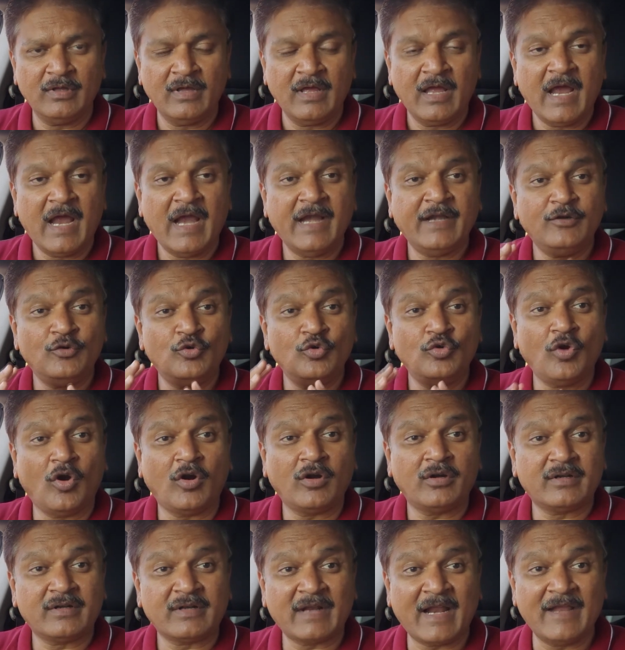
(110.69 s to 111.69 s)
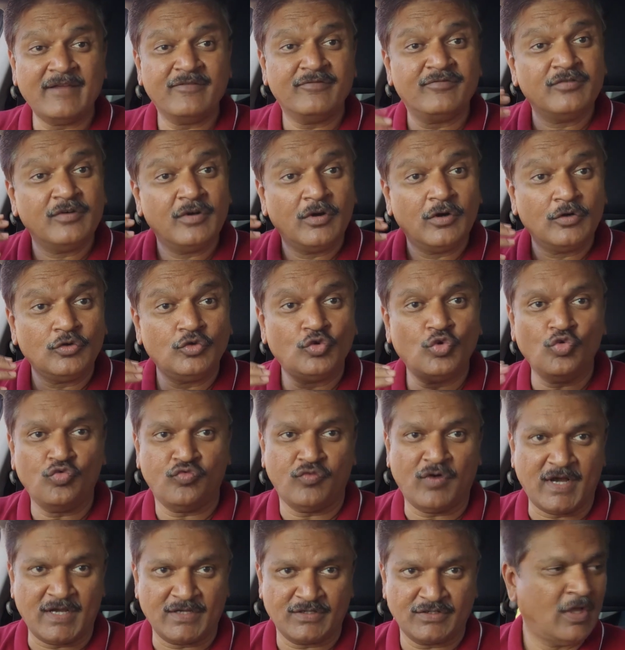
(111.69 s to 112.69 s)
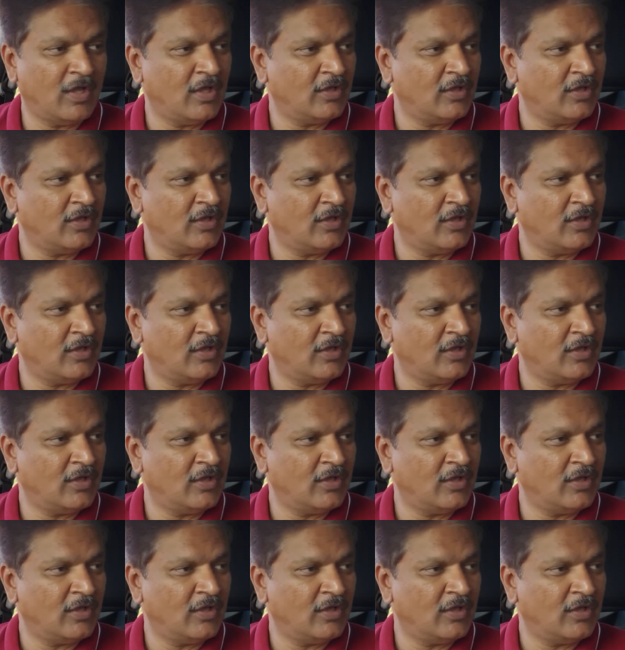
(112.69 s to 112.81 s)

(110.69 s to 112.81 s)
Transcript: and do not drive too fast.